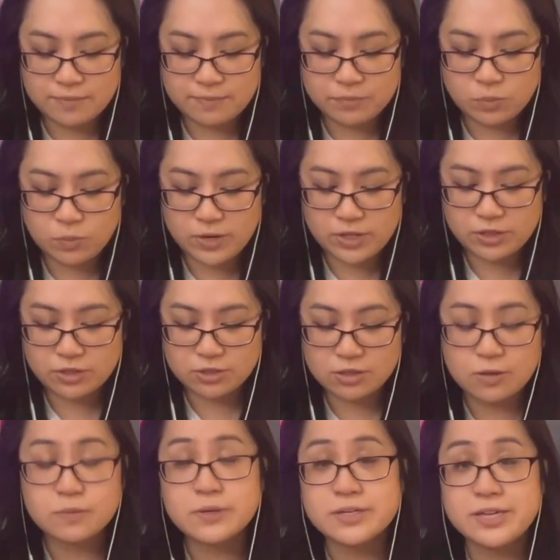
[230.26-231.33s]
with the
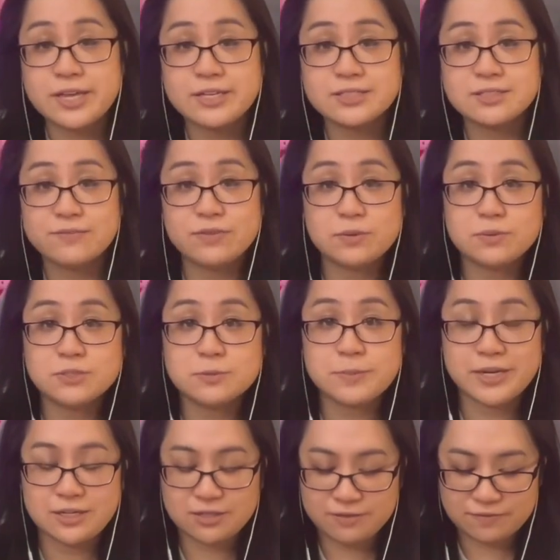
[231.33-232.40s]
lowercase of the
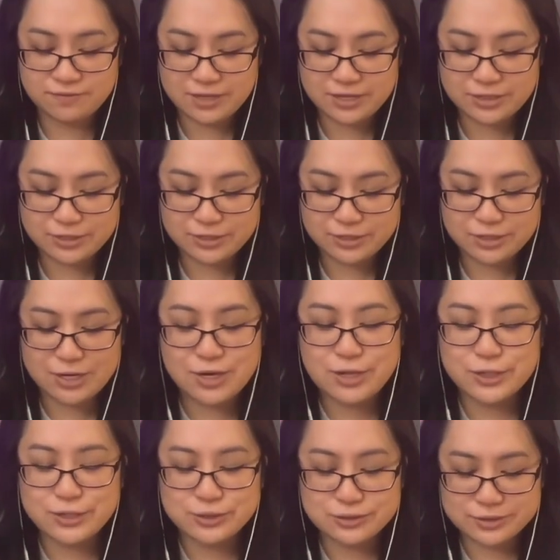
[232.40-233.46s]
respective letter.
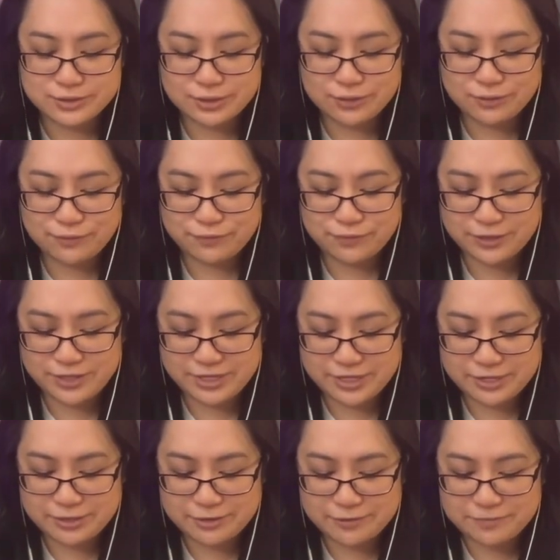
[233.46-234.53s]
So for
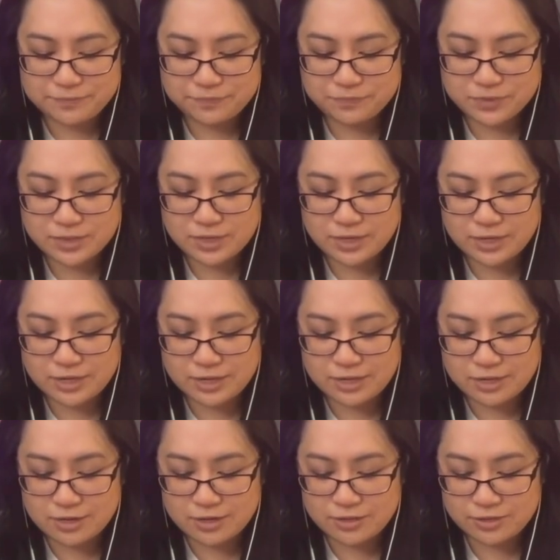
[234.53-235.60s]
here,
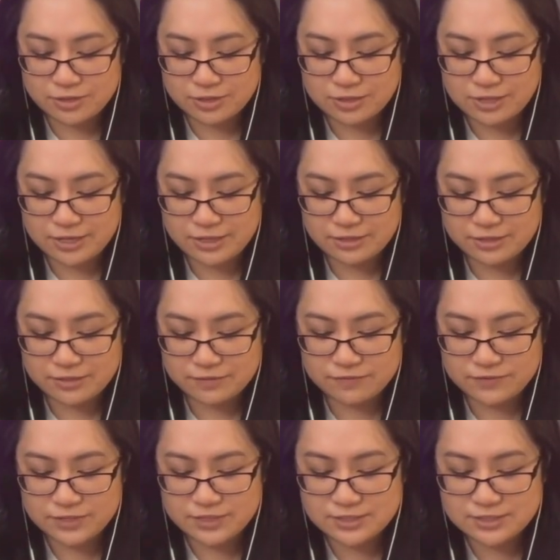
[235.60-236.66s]
the length of
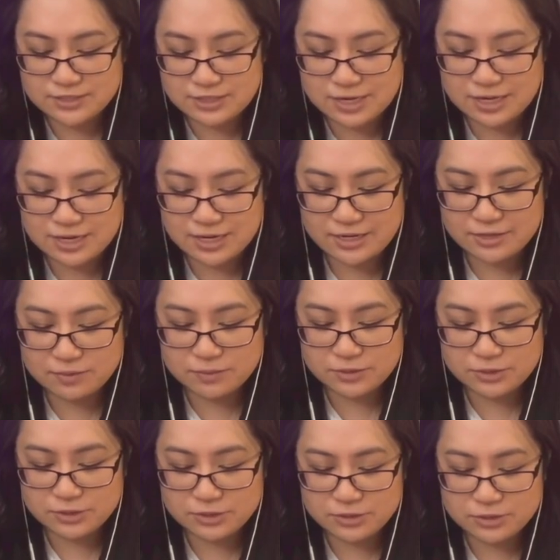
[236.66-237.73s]
this side, which
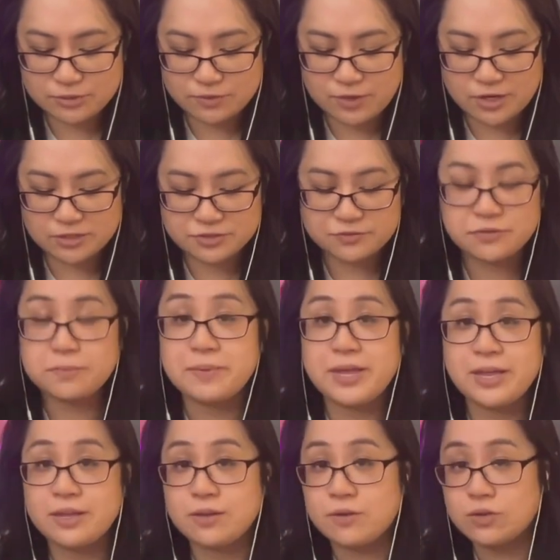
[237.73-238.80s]
is across from
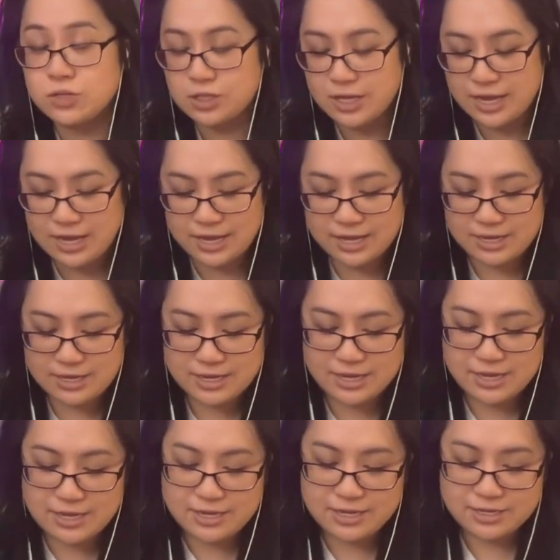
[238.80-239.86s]
angle A,
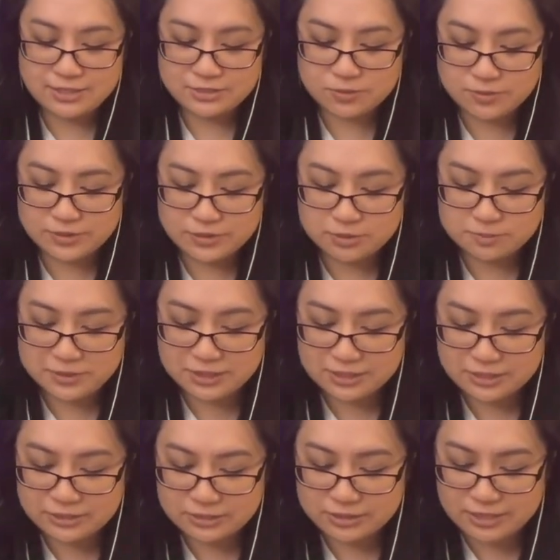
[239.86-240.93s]
is going to be
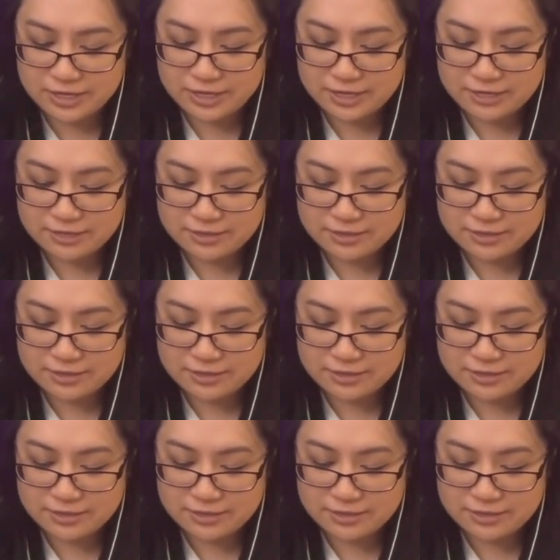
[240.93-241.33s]
little a.